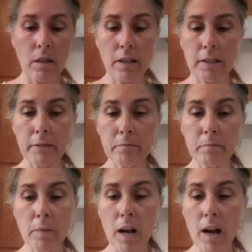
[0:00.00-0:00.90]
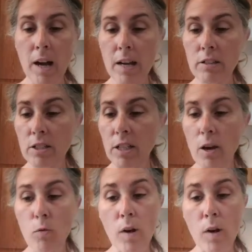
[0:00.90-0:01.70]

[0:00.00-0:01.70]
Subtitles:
I just thought,